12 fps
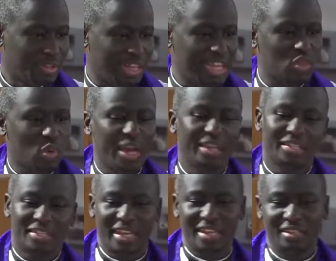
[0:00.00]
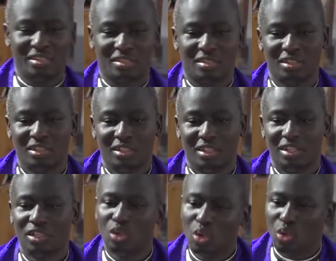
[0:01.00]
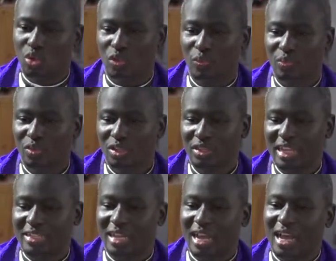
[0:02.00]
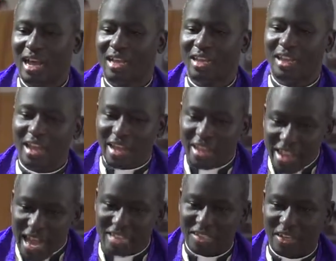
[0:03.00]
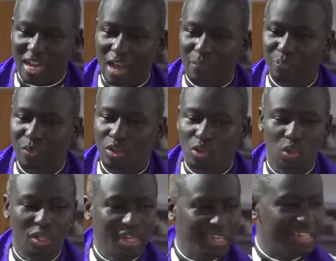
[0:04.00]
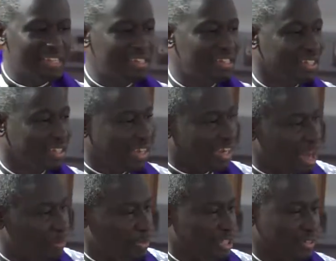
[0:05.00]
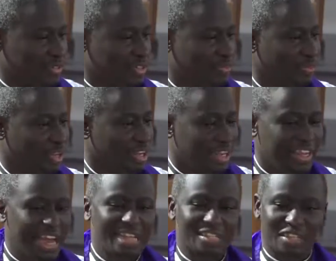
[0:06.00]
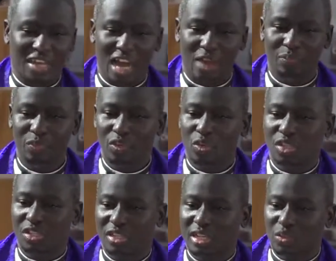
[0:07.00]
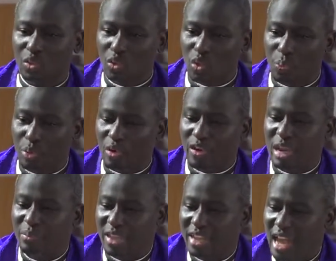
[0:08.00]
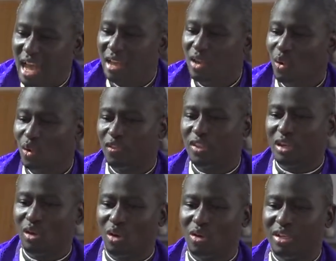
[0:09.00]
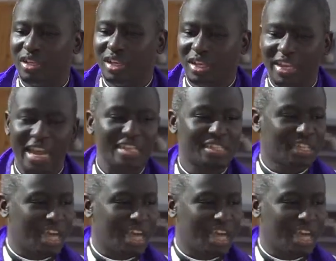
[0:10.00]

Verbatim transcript: That's why he says in Luke that uh, he, he, has come to release the captives. He has come to, to, to proclaim the year of the Lord. He has